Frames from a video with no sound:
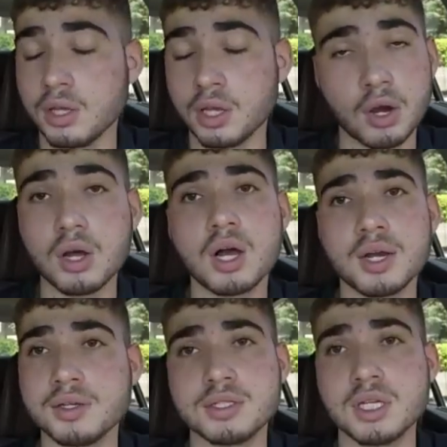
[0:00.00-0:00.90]
in all
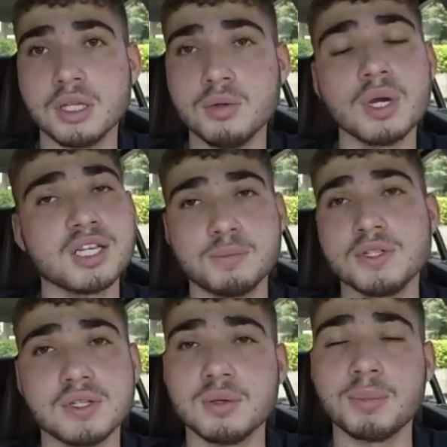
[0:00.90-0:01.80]
honesty, you guys
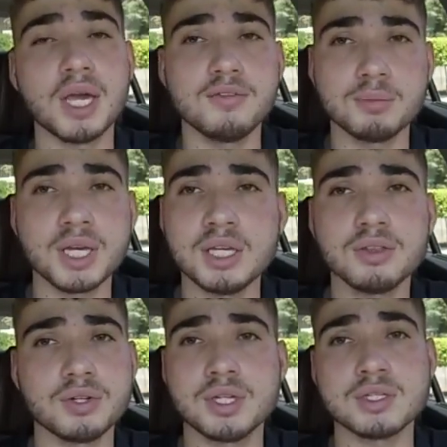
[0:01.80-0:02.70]
basically paid for my
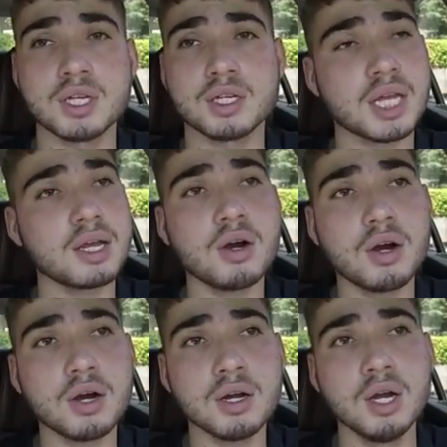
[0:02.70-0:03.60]
E36. That
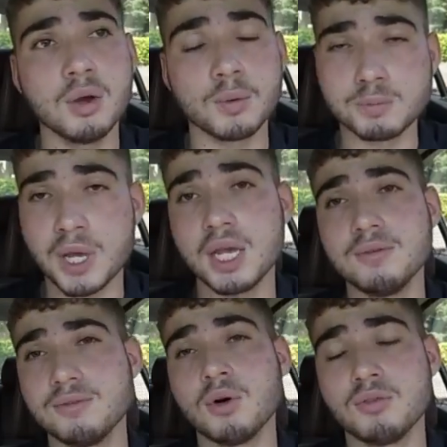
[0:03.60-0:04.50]
car was
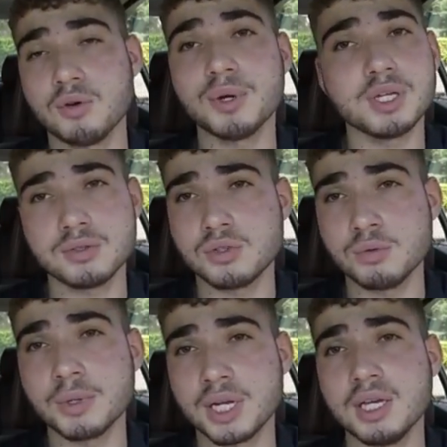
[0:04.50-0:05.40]
paid for my
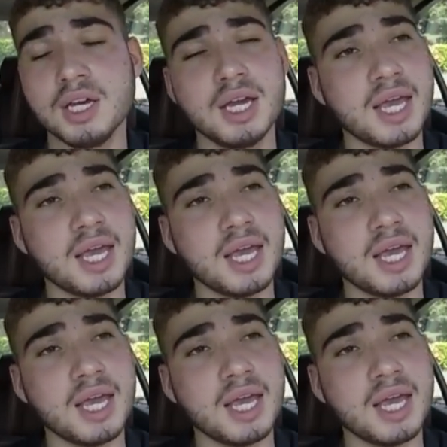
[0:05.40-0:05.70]
YouTube money,